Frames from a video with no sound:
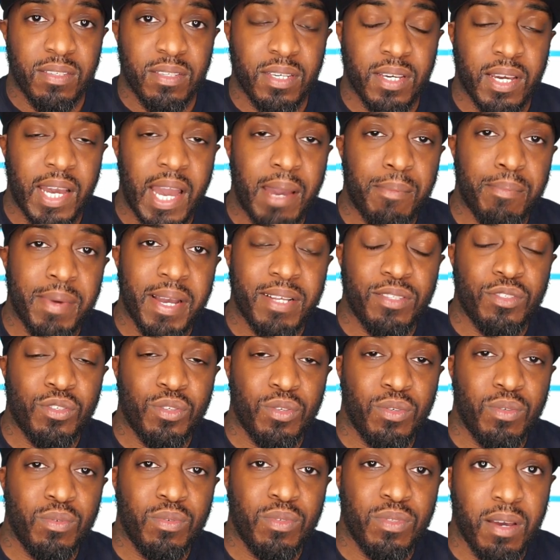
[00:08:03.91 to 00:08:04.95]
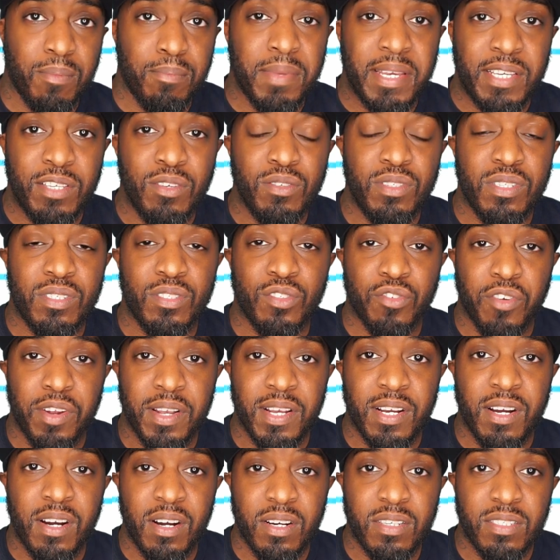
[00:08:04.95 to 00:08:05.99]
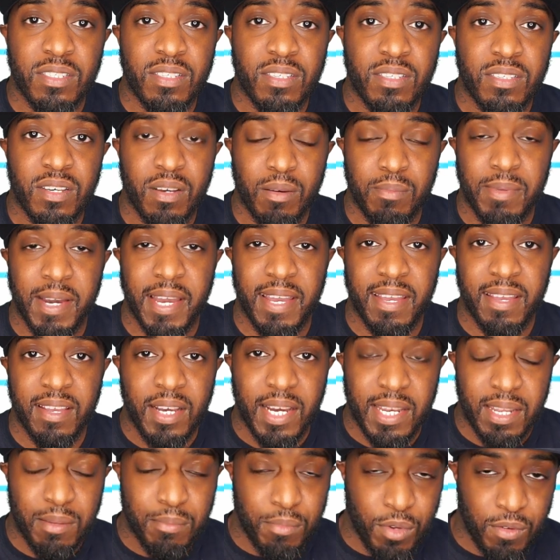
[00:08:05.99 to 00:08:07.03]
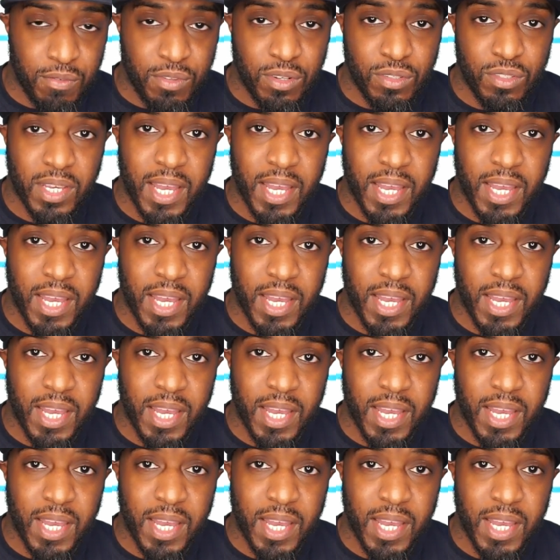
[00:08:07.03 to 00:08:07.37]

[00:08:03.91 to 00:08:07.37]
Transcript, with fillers: Going back to me using Screencast I'm at it. I then moved on to